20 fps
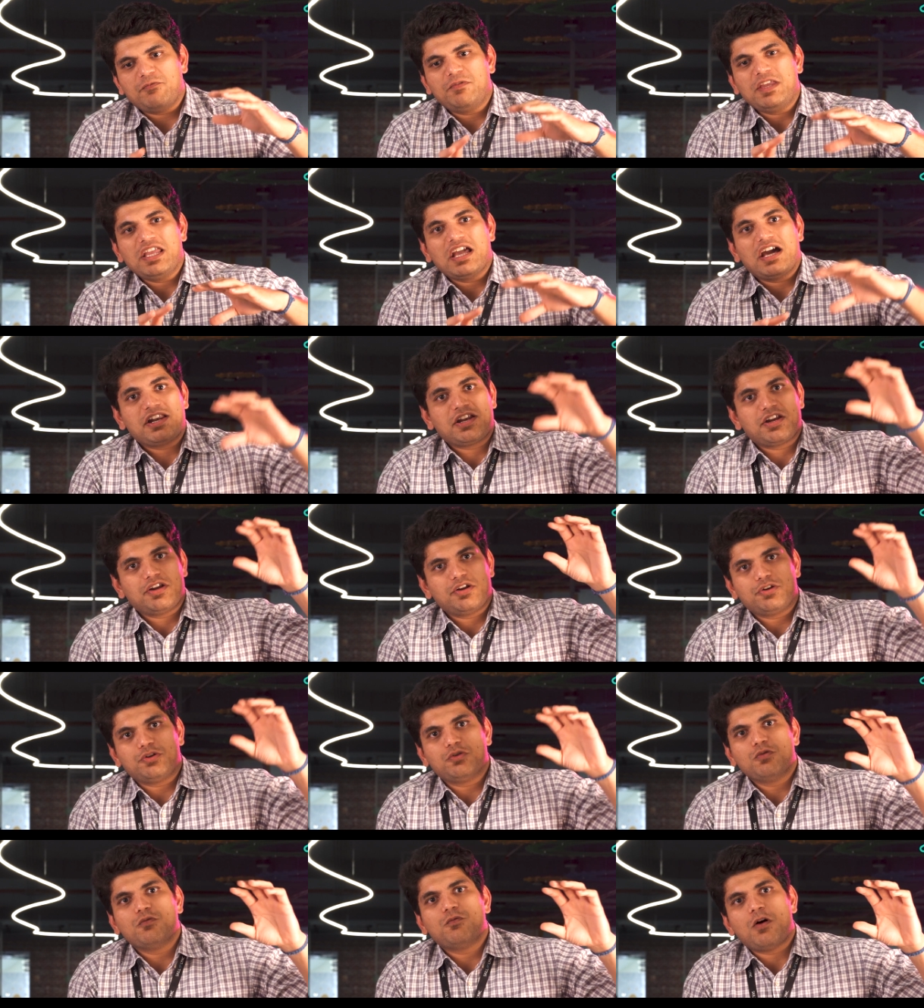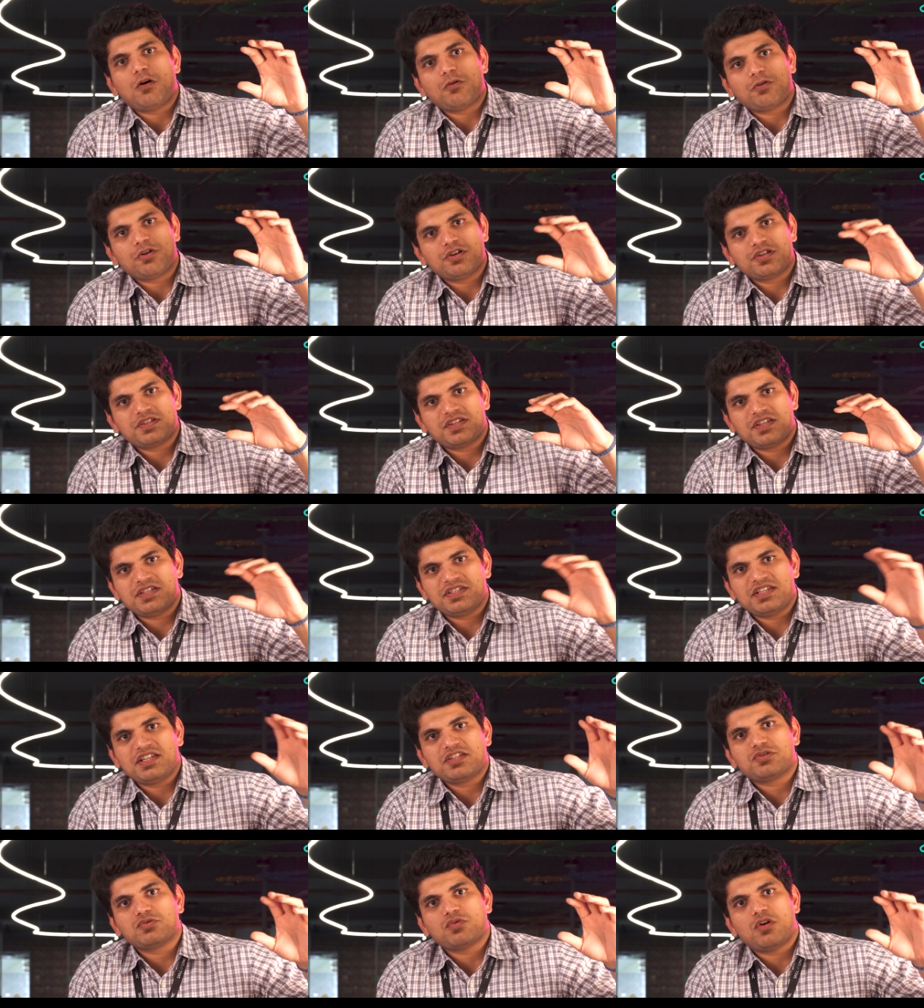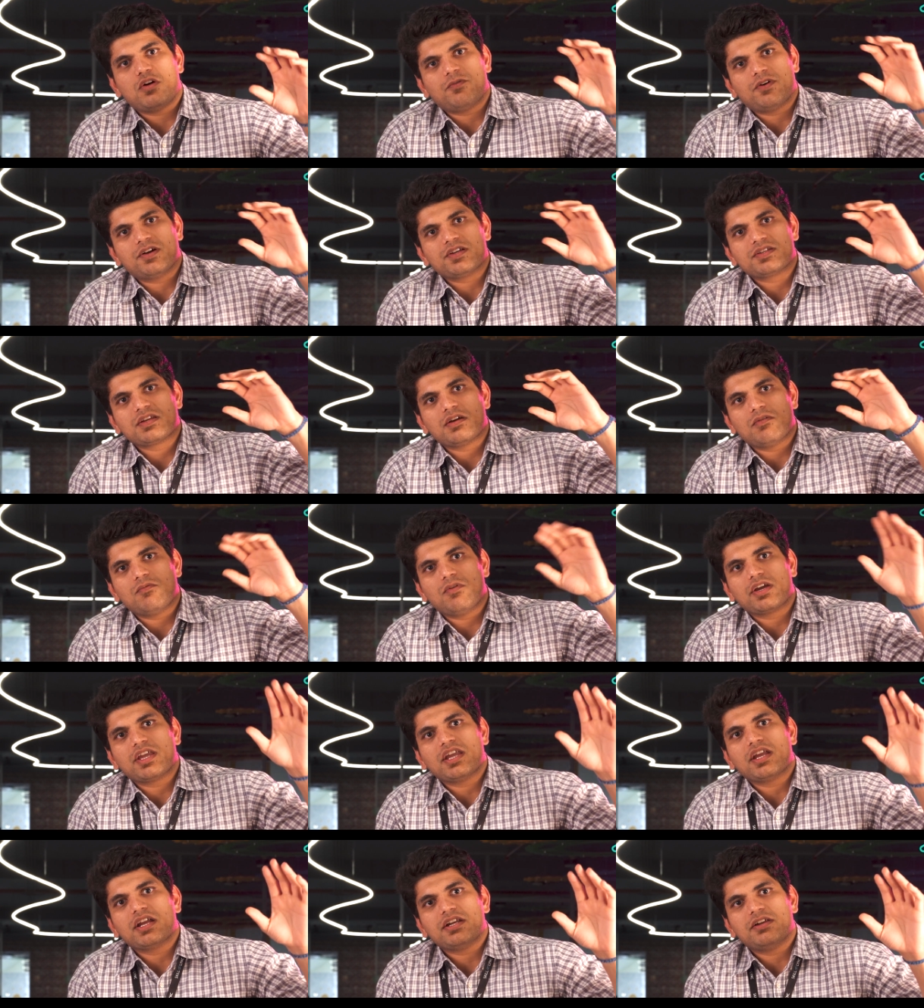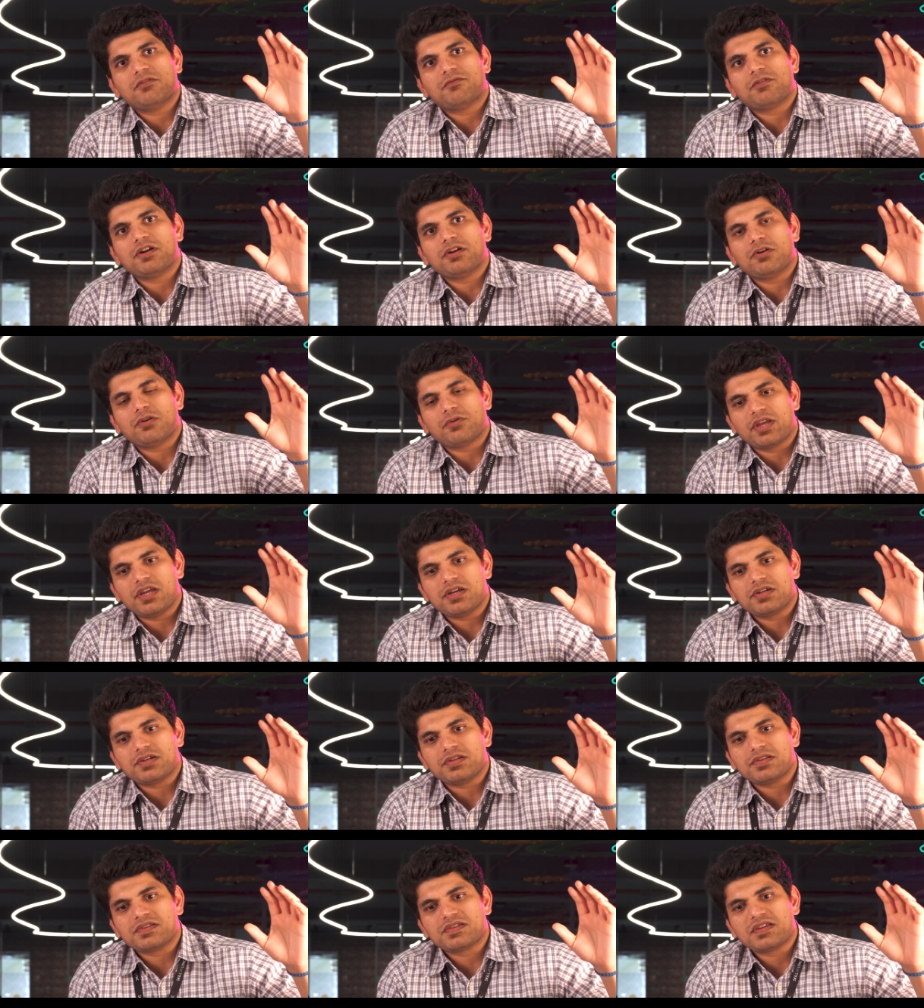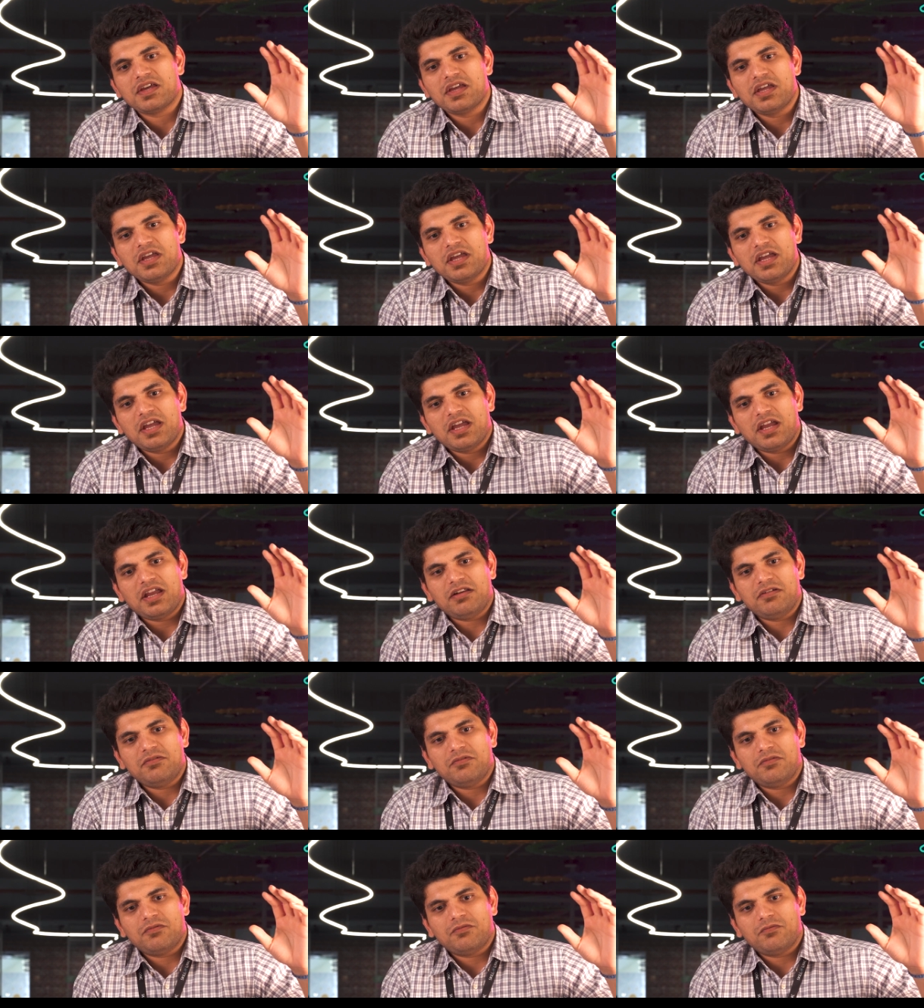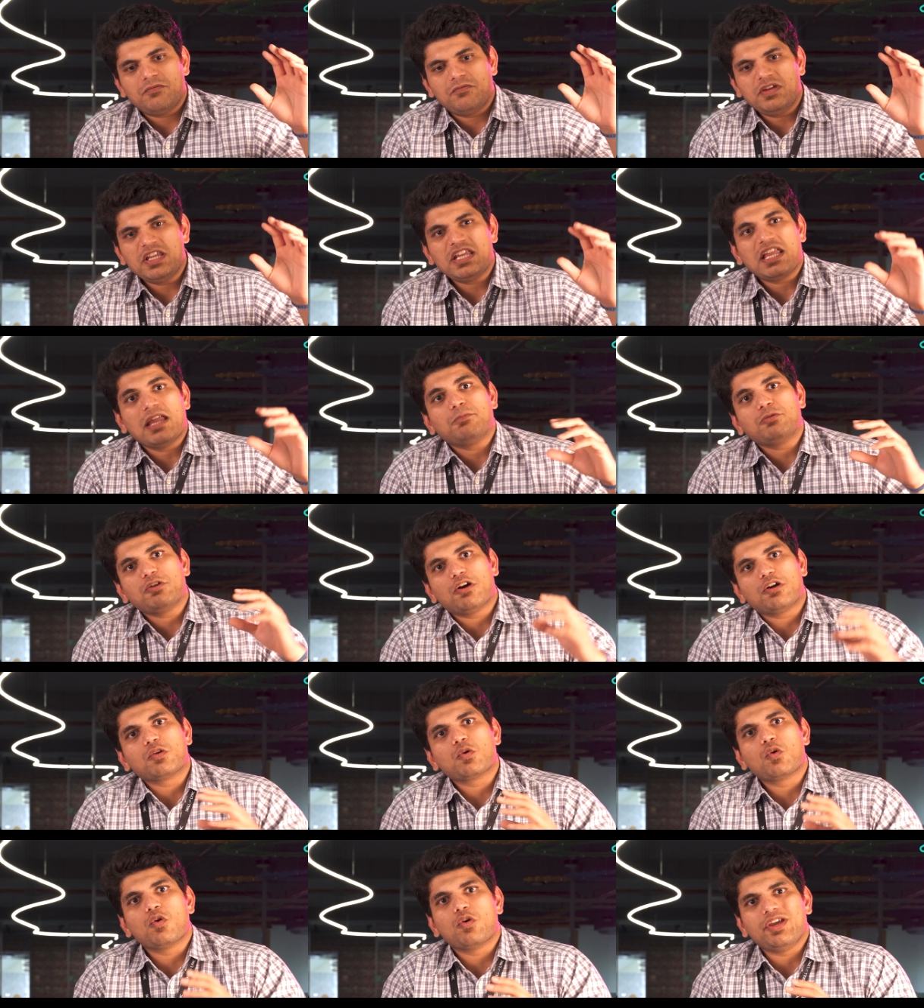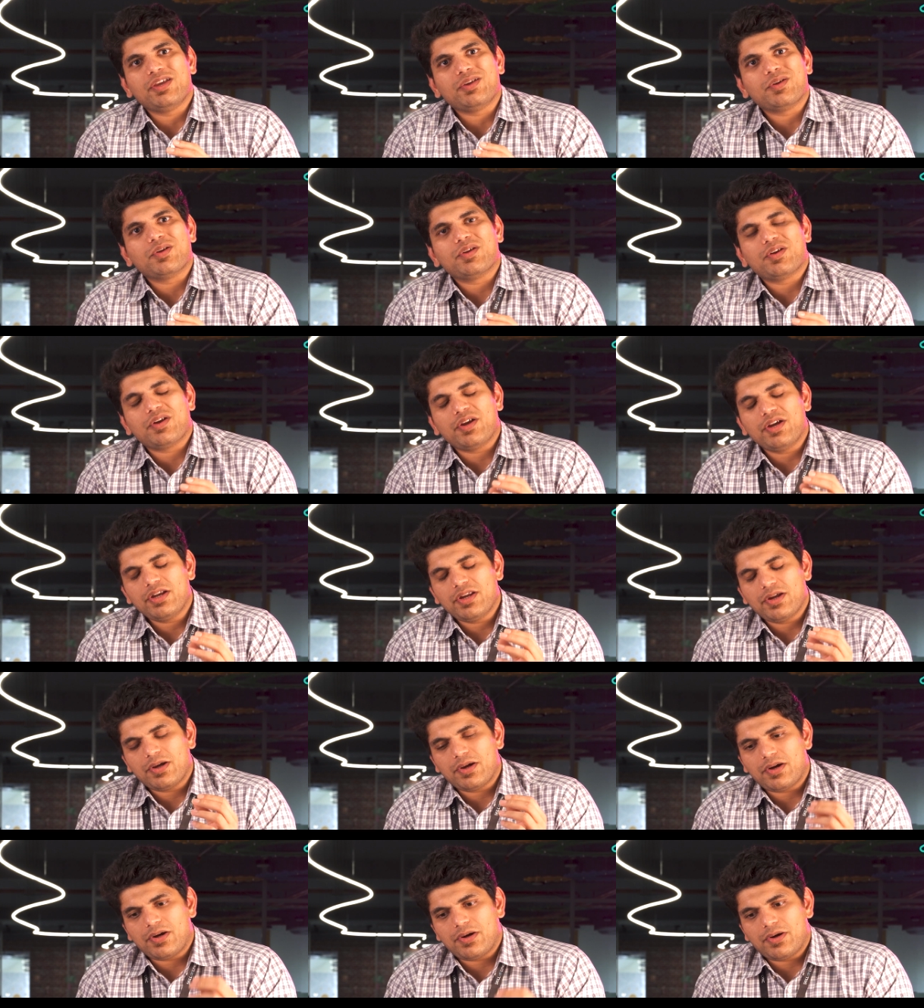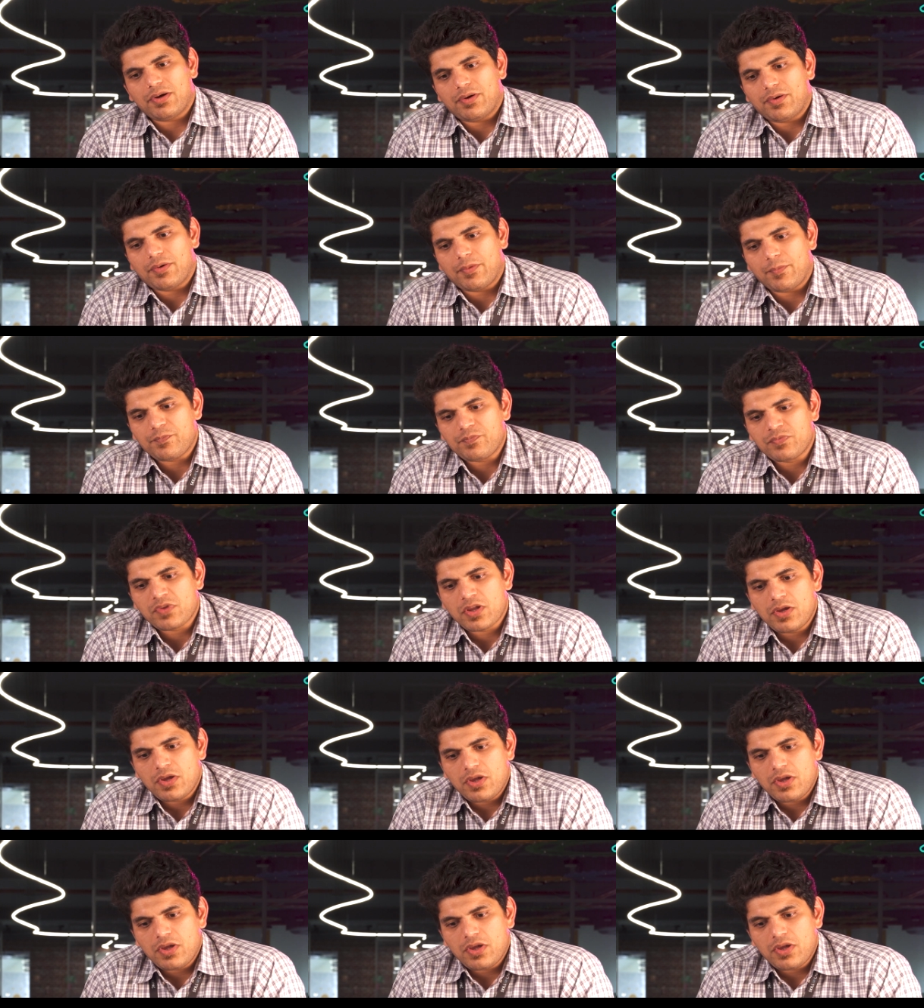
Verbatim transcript: we are two founders, just two of us, working at different locations, and we kept on going, right? Um,